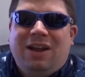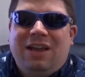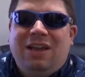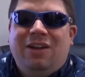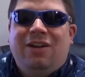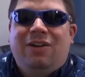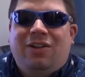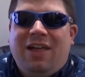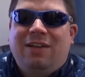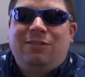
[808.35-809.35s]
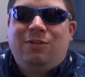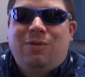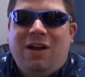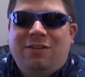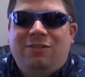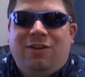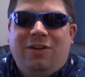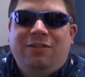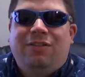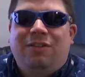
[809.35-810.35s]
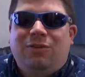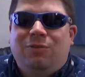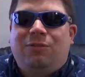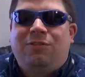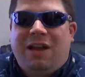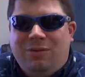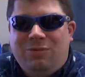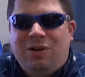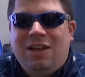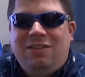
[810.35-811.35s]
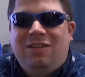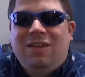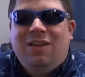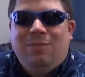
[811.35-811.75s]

and I hear classic rock songs that don't sound right